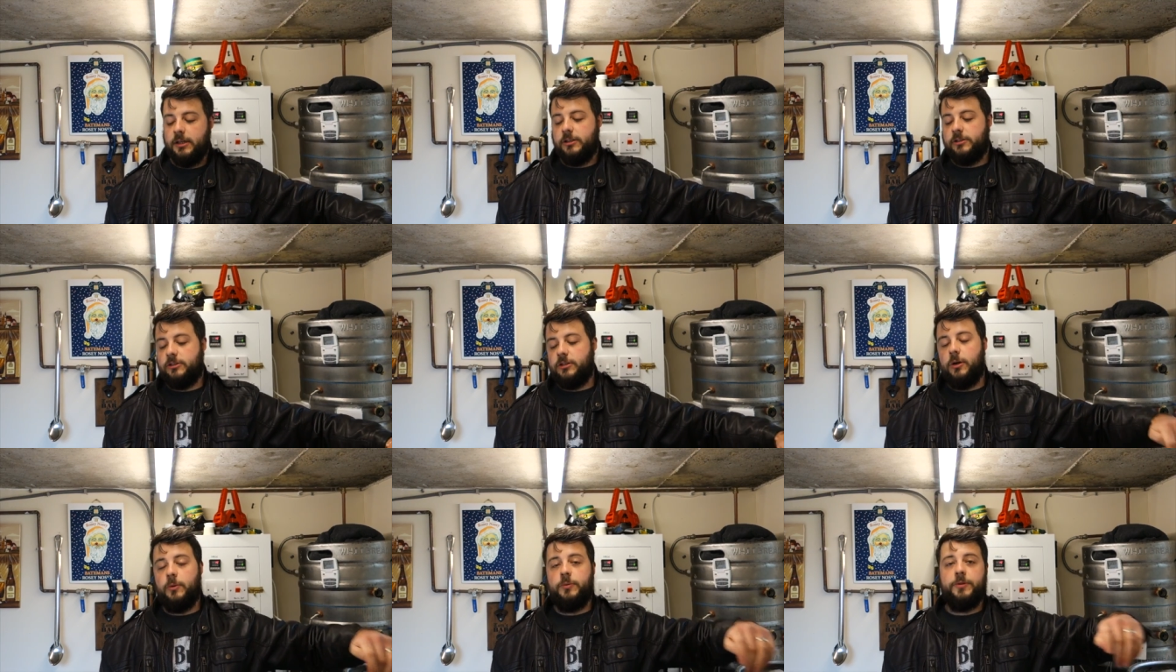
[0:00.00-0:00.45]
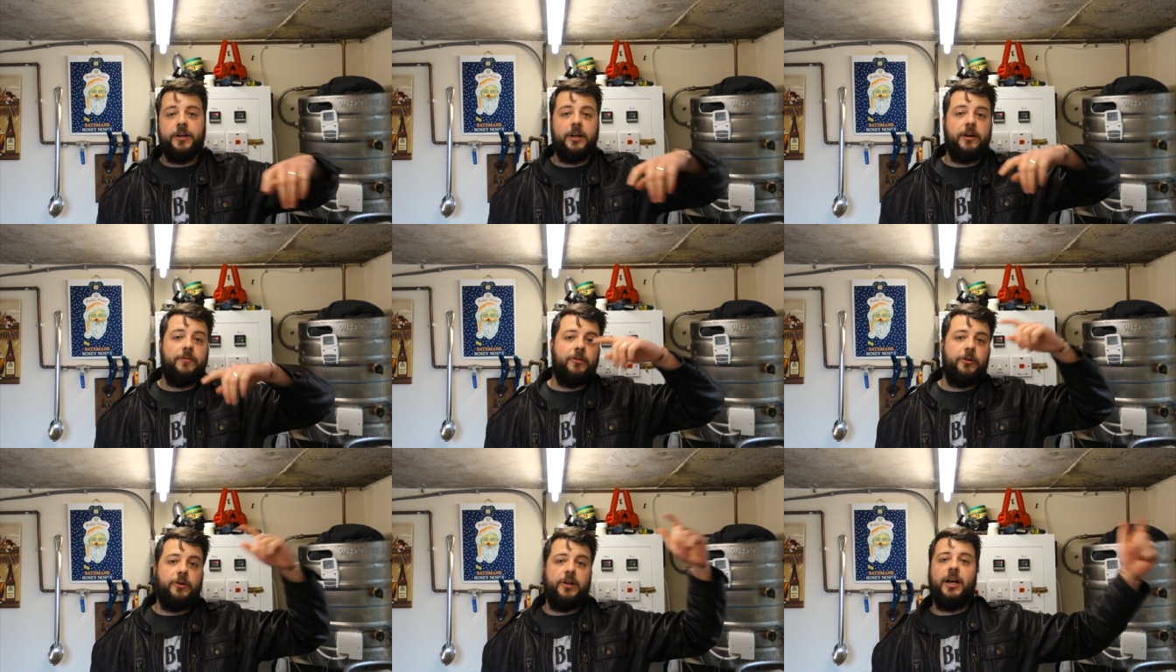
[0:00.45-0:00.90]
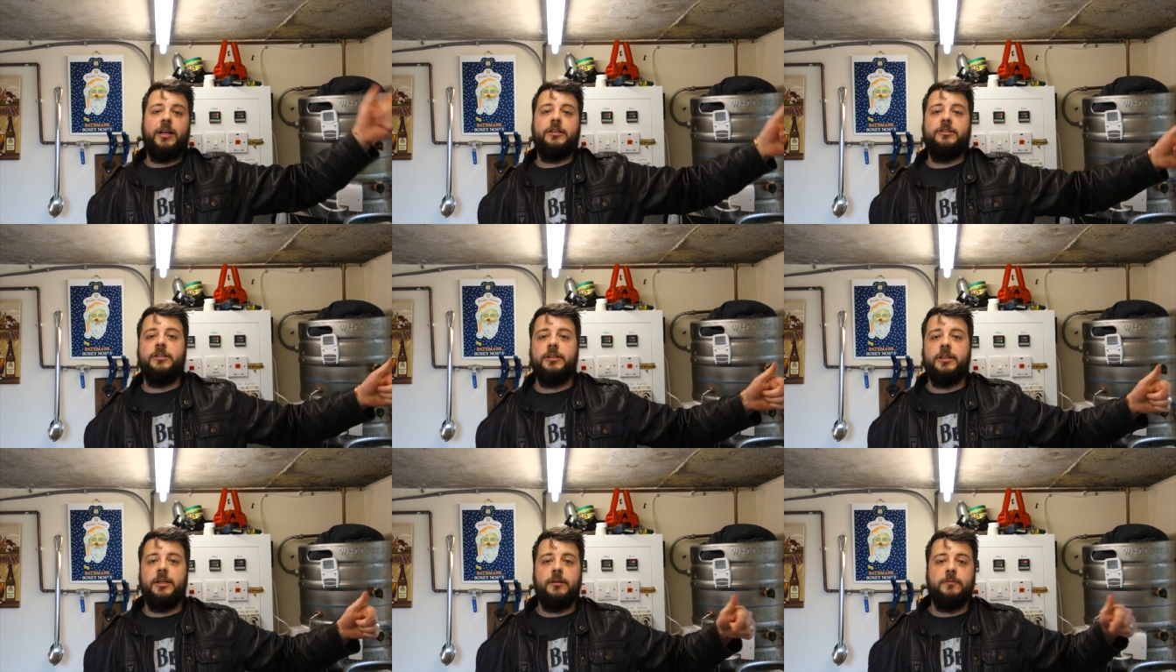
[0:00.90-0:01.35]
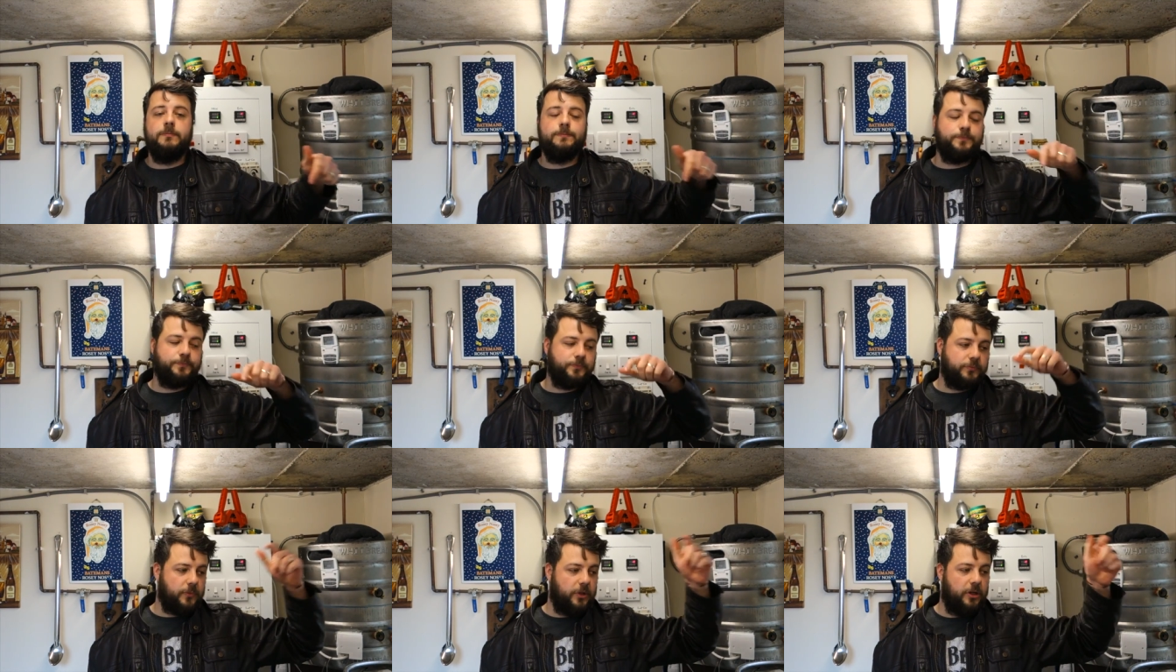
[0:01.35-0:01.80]
So I think I've already answered it
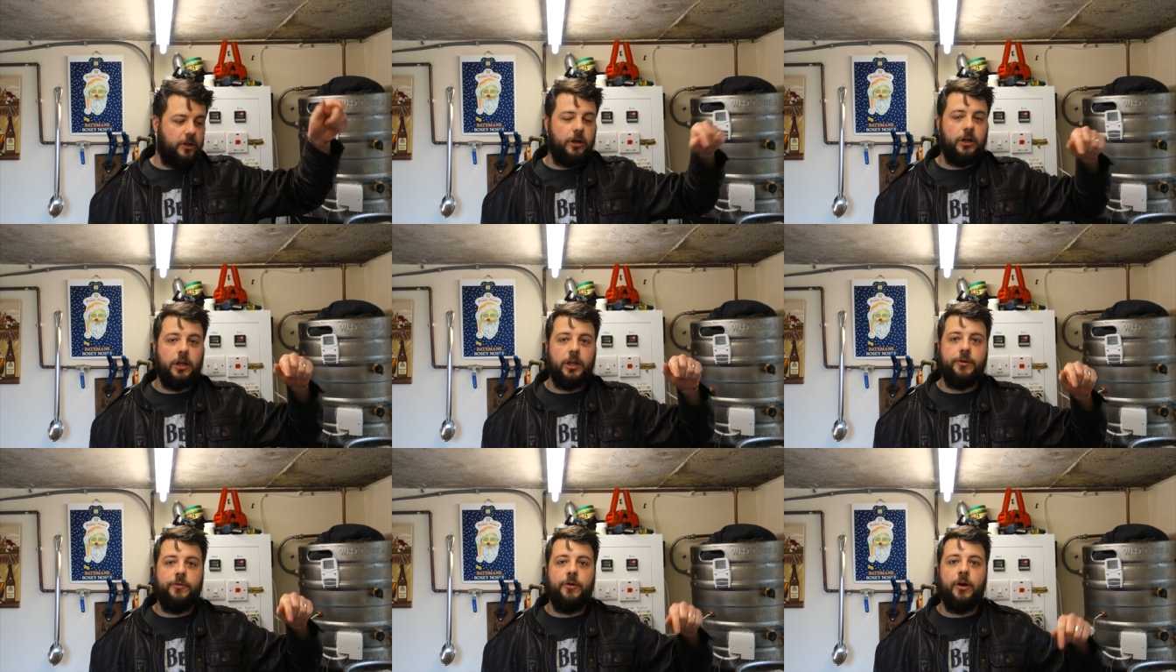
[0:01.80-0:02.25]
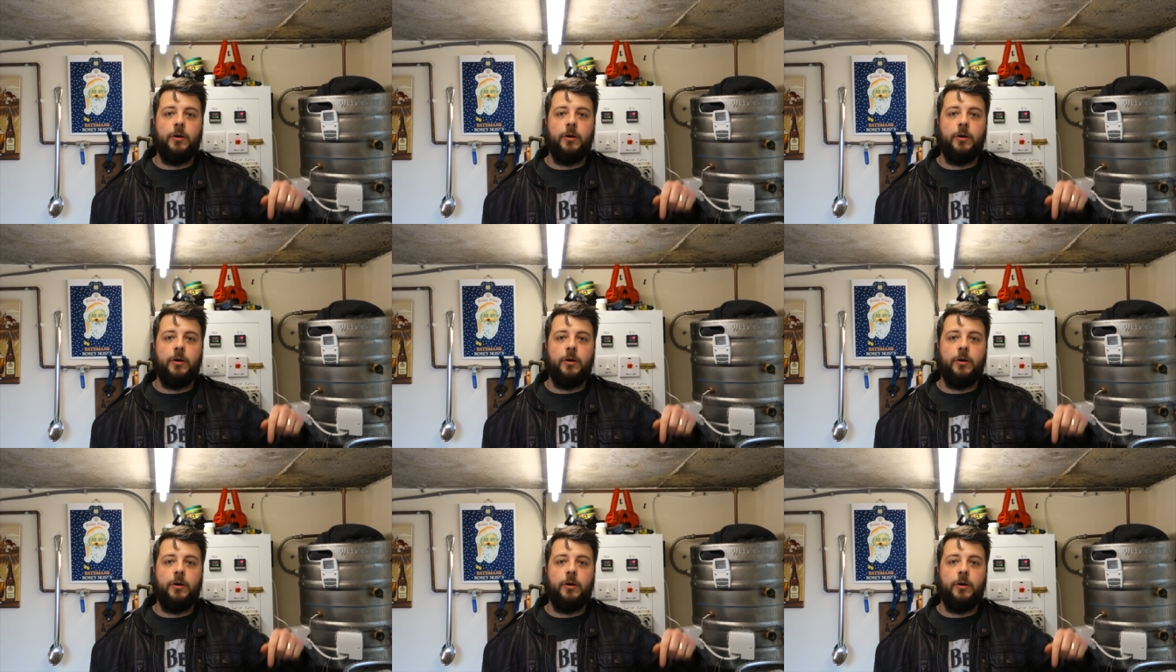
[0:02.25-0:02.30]
earlier